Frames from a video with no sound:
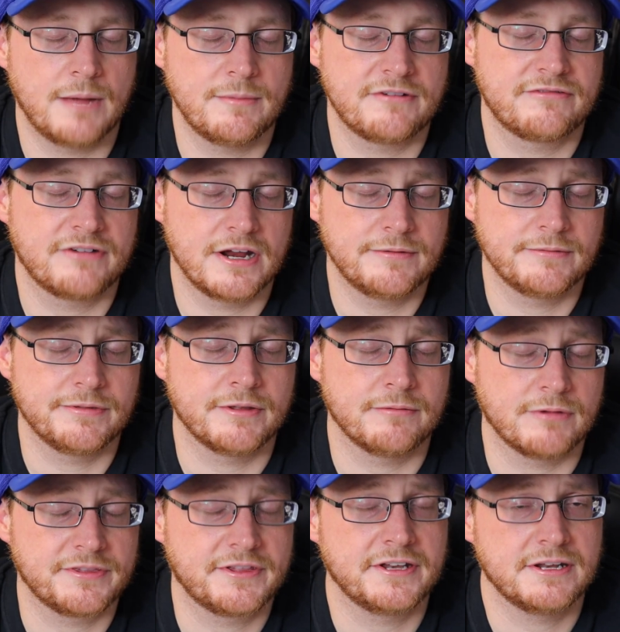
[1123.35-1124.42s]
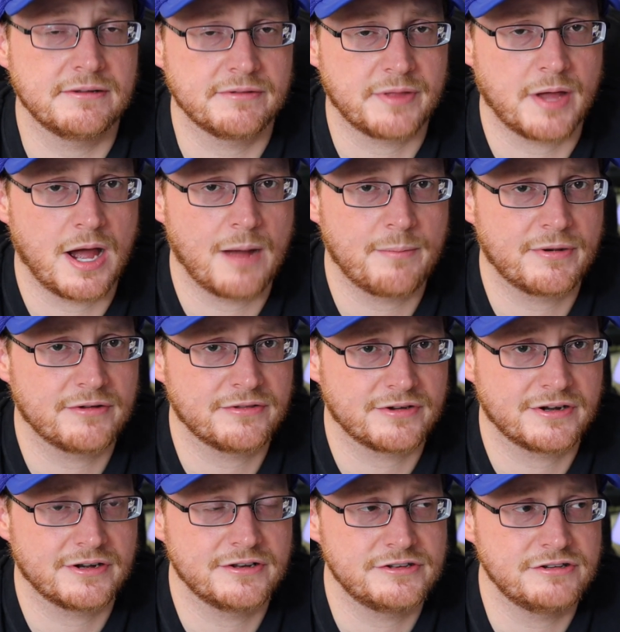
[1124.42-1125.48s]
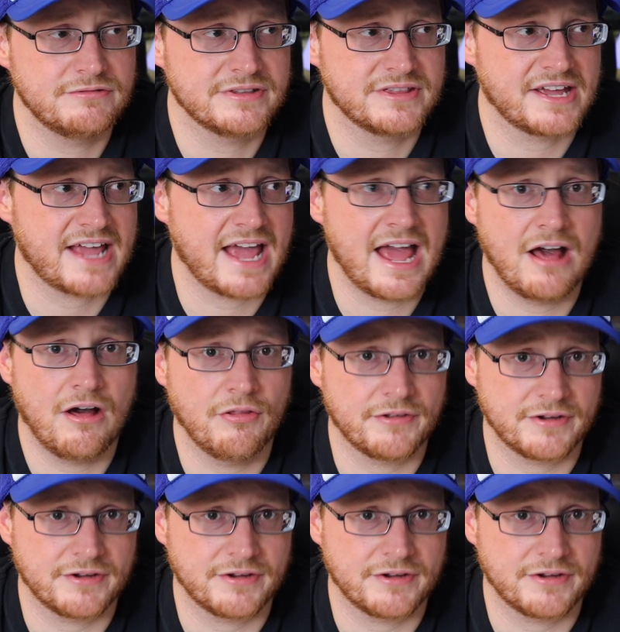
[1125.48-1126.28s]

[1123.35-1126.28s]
I'm afraid that what they did with Hopper, they're gonna do with like Elle.